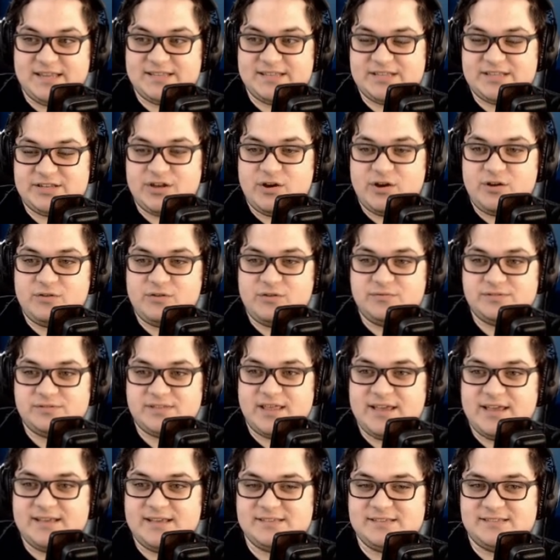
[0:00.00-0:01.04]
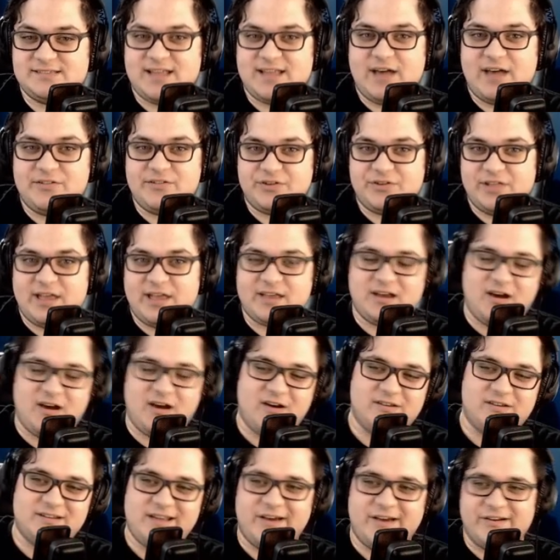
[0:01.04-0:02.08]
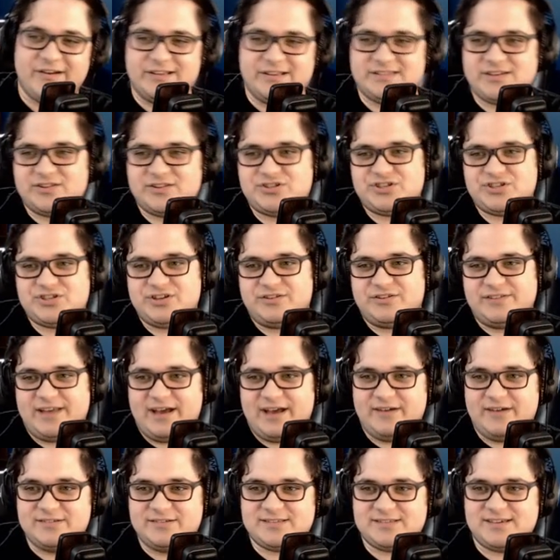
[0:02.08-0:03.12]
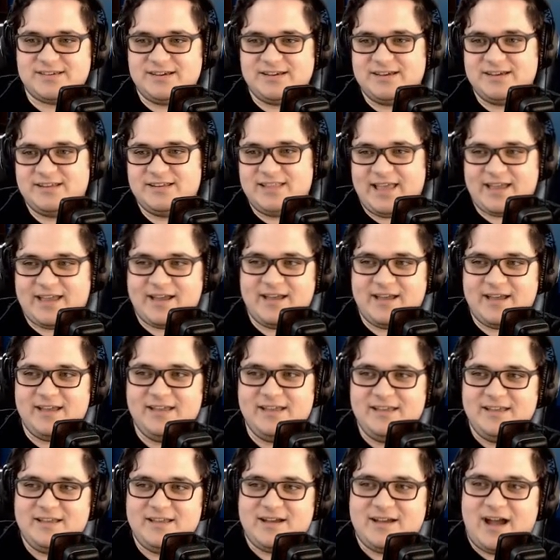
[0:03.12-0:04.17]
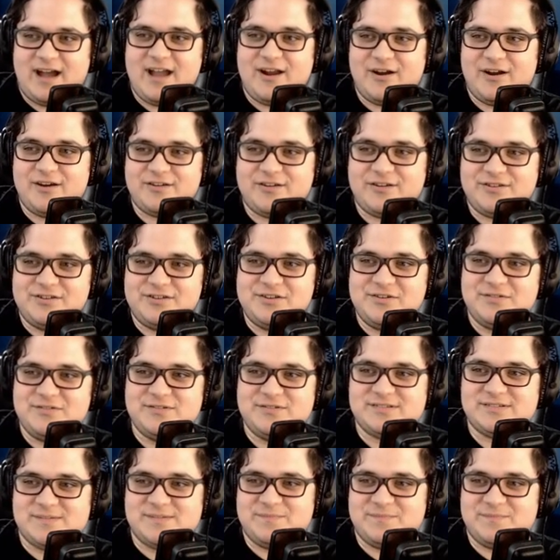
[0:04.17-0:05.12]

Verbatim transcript: to know things, and now they're like, oh no, it's all chill now, it's good. Like I I heard news and